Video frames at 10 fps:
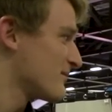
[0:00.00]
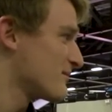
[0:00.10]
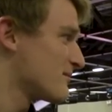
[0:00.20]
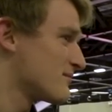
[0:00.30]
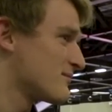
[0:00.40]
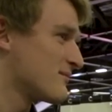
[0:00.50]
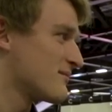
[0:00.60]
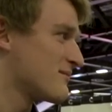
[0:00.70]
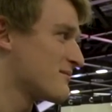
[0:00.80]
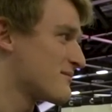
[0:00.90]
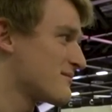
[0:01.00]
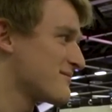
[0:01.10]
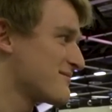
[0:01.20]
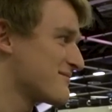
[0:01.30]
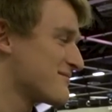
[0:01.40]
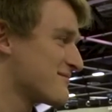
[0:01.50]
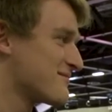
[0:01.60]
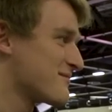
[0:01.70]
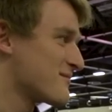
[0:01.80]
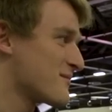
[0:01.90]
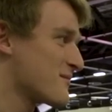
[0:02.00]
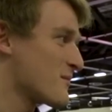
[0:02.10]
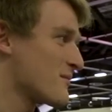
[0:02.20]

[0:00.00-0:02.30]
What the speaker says: (silent)